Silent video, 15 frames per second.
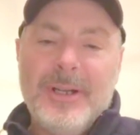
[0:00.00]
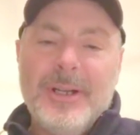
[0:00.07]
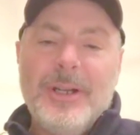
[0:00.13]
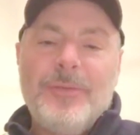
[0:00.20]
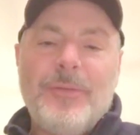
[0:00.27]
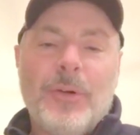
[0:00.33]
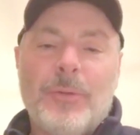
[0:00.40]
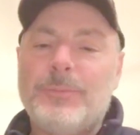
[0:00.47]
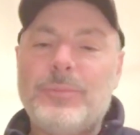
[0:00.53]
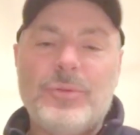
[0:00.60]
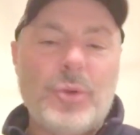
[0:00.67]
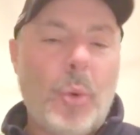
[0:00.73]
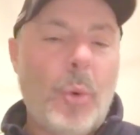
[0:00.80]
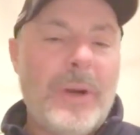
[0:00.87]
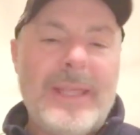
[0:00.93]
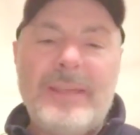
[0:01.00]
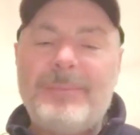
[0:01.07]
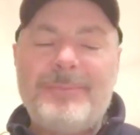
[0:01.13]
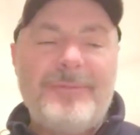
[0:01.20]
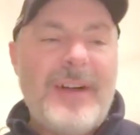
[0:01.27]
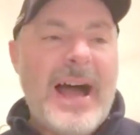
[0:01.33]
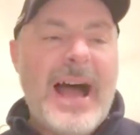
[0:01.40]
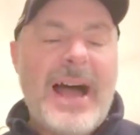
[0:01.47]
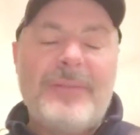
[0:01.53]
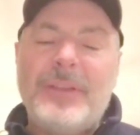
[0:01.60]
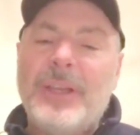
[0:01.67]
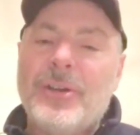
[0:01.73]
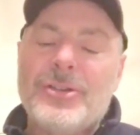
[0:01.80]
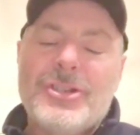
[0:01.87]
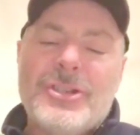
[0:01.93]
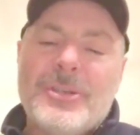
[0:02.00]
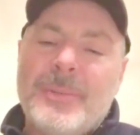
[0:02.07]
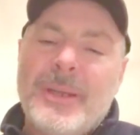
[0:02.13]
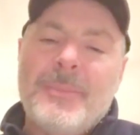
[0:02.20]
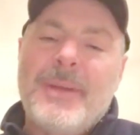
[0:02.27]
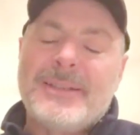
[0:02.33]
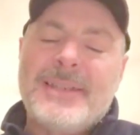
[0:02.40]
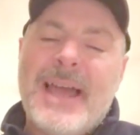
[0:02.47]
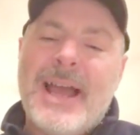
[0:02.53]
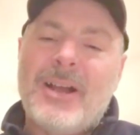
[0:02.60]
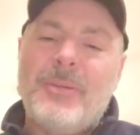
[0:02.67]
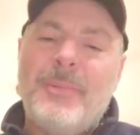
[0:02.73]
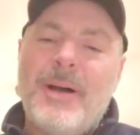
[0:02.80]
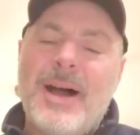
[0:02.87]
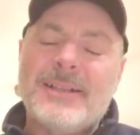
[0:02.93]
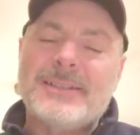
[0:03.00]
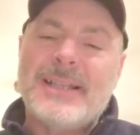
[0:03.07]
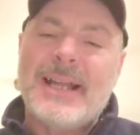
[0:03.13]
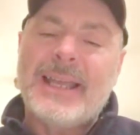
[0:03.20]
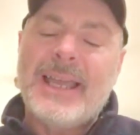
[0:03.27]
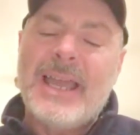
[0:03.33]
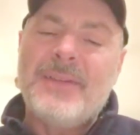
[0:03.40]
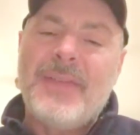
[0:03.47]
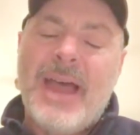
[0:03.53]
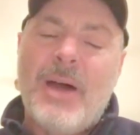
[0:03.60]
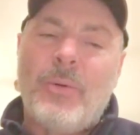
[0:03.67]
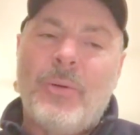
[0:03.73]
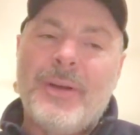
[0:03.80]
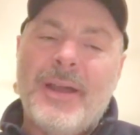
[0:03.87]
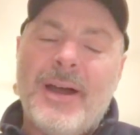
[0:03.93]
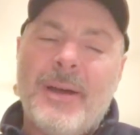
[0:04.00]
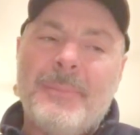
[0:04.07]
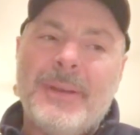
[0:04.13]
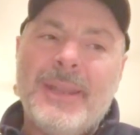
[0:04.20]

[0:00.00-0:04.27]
For 25 years, it's been in my tackle box, and I gave that one up.